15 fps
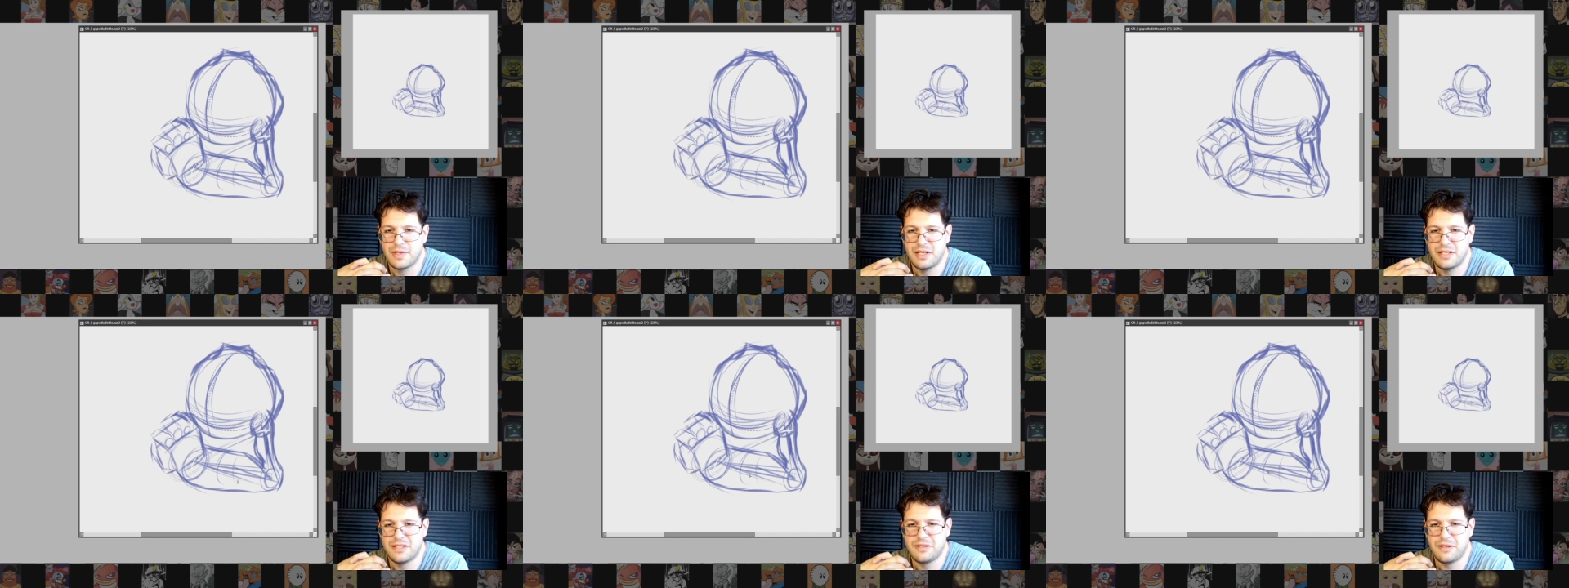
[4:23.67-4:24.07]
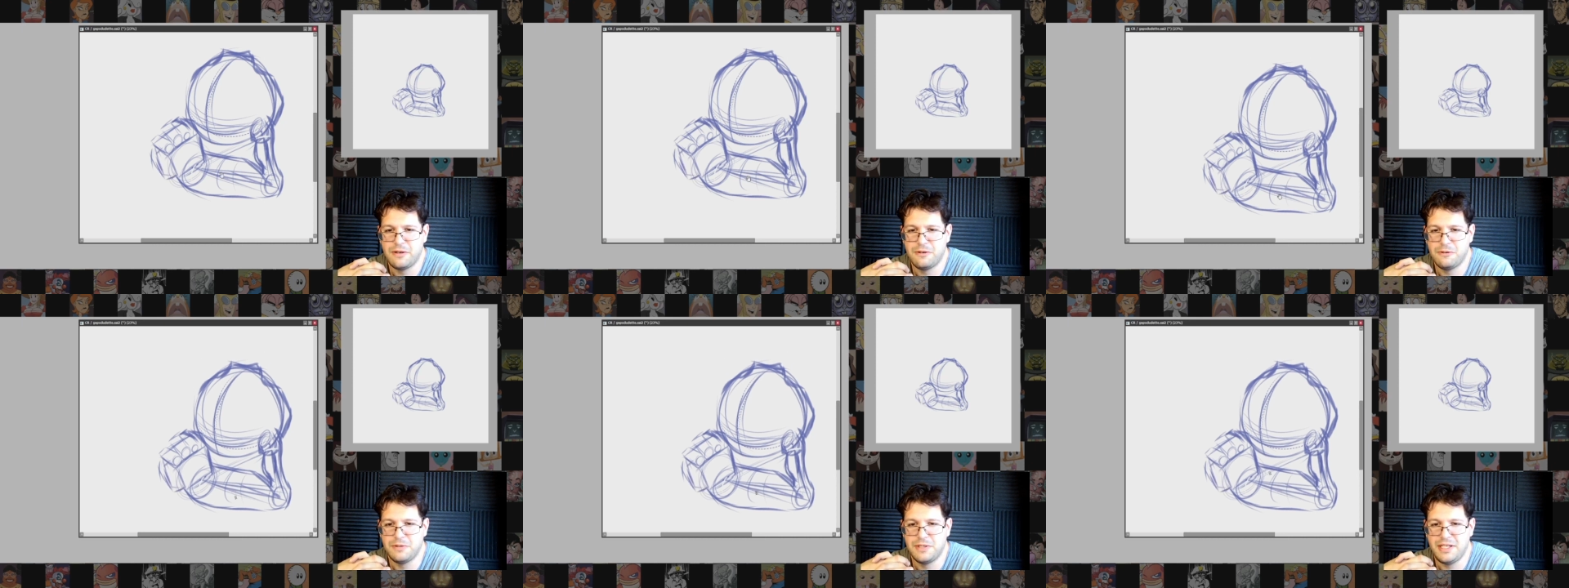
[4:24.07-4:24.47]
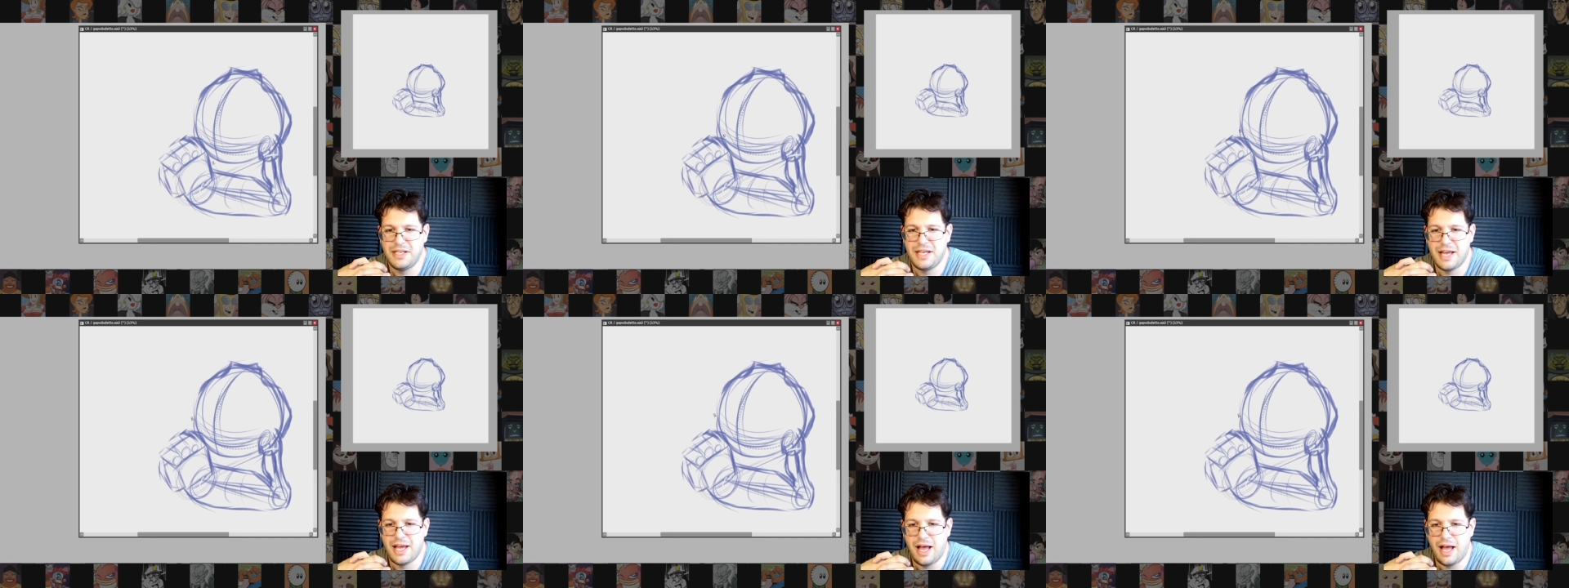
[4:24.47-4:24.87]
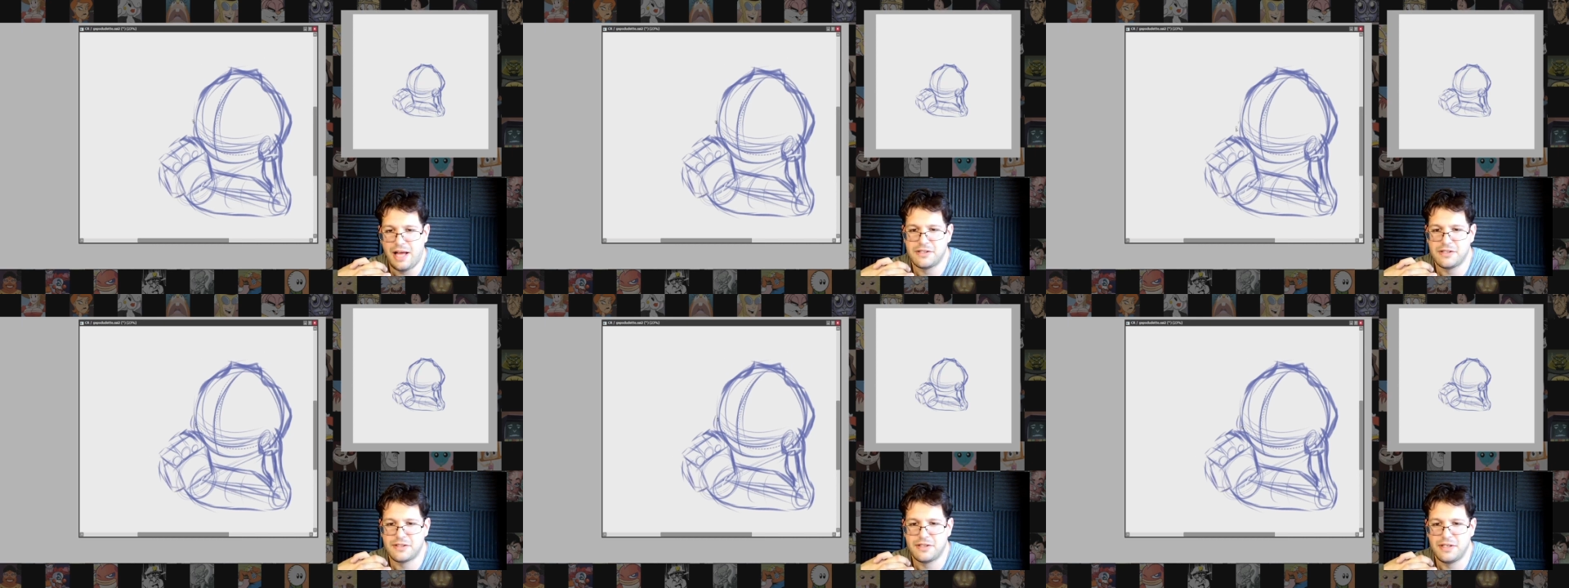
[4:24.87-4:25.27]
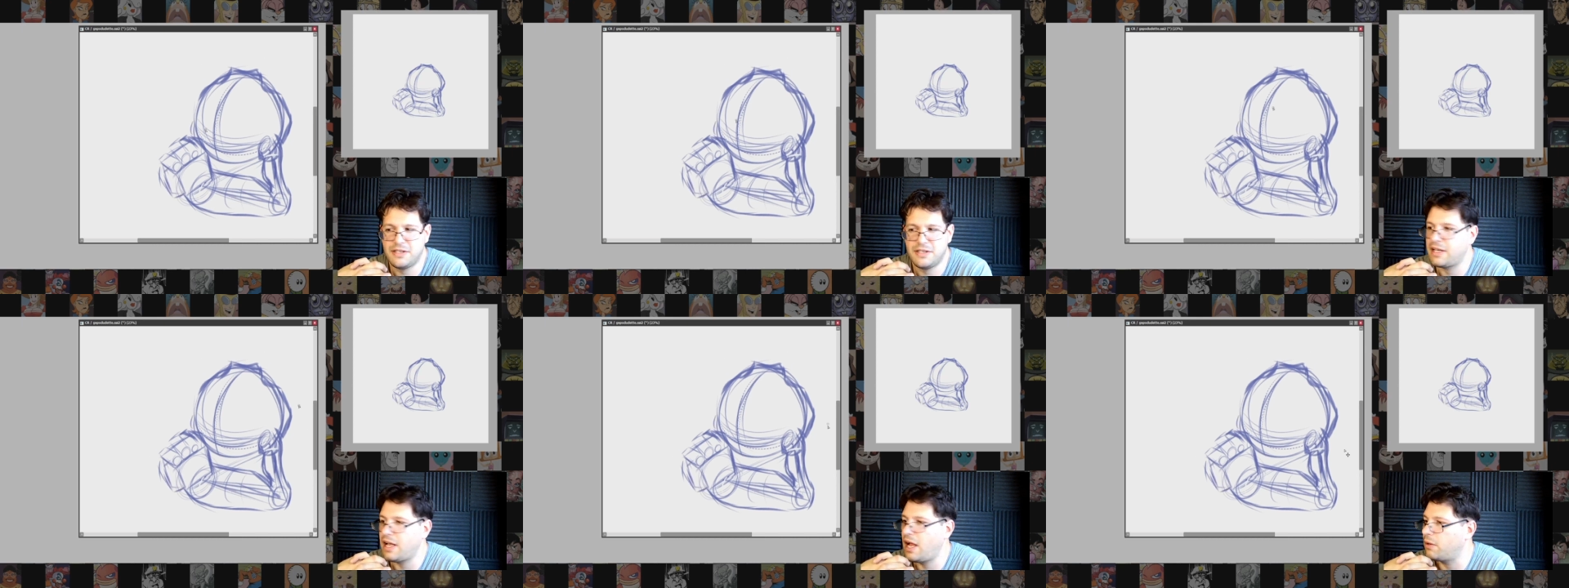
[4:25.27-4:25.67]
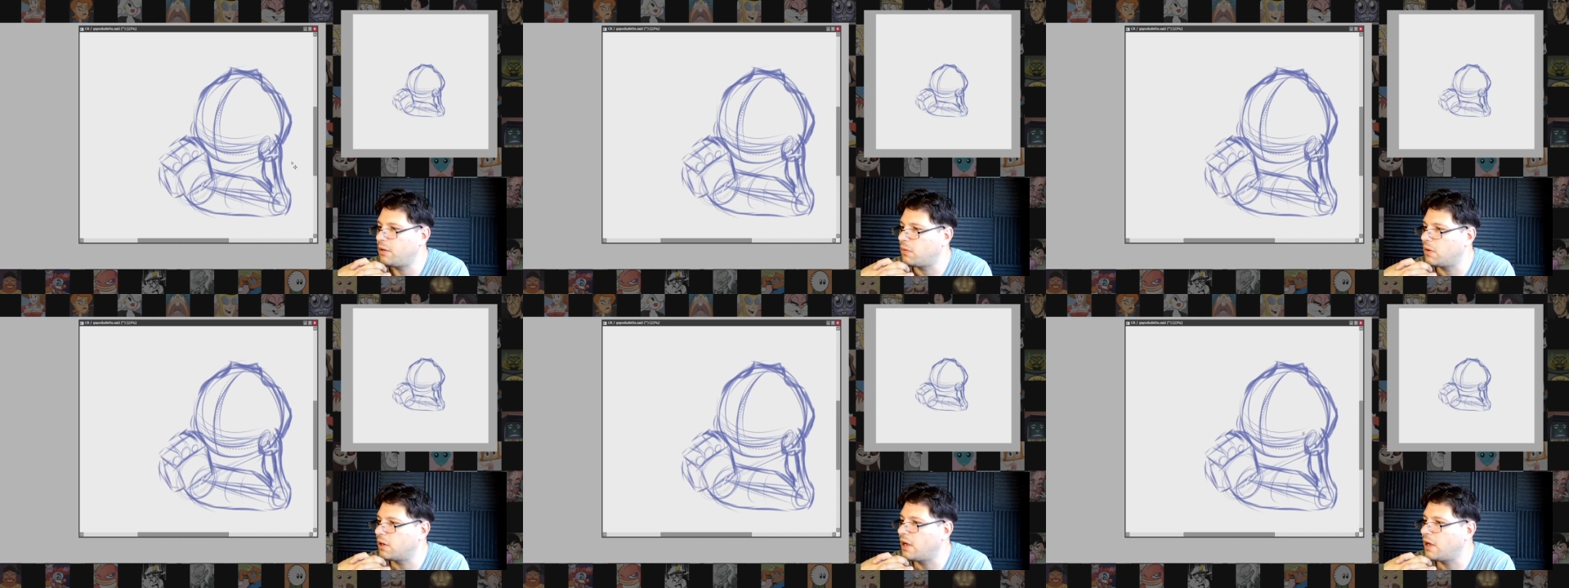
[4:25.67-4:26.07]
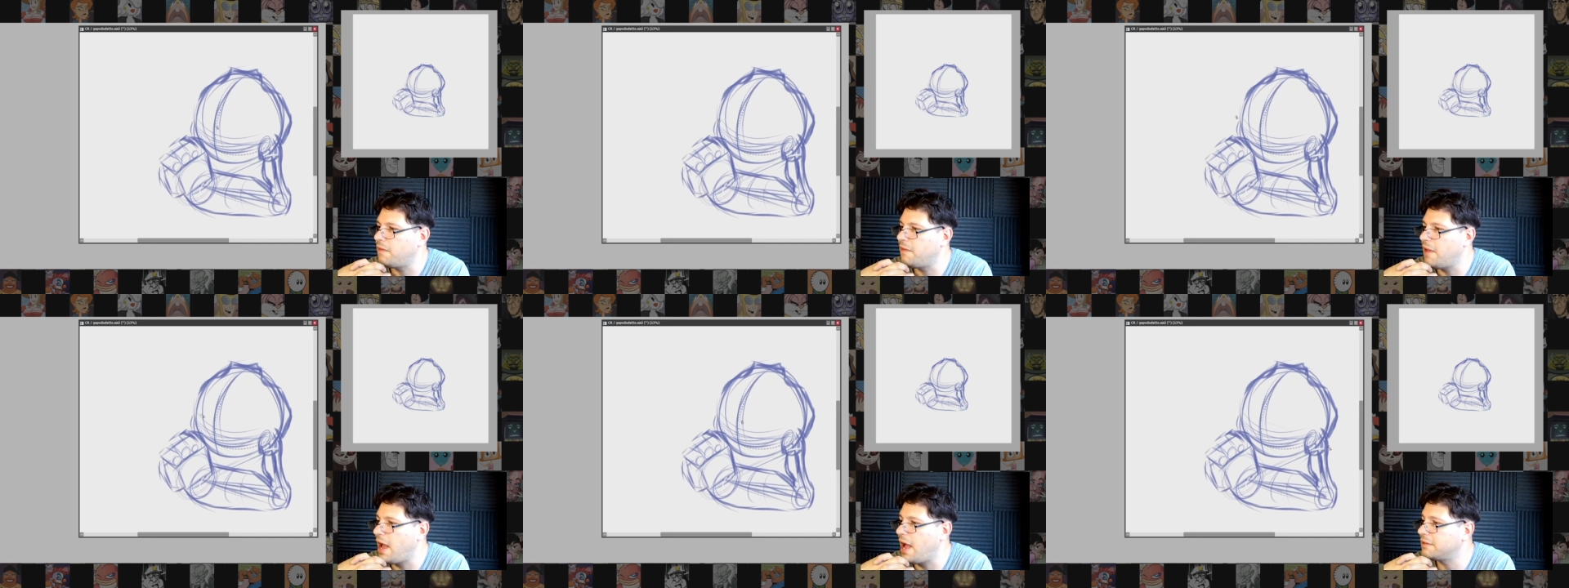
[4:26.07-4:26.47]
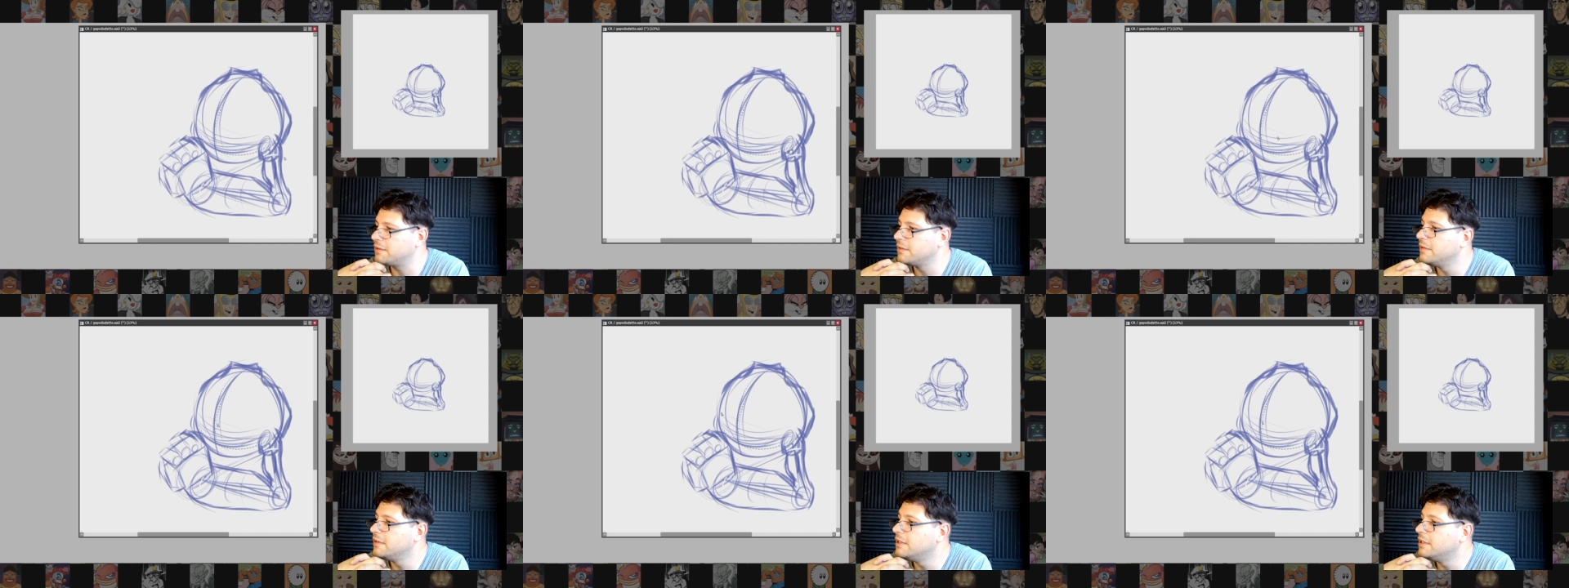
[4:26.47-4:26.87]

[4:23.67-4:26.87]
So yeah, I just need to kind of work on that.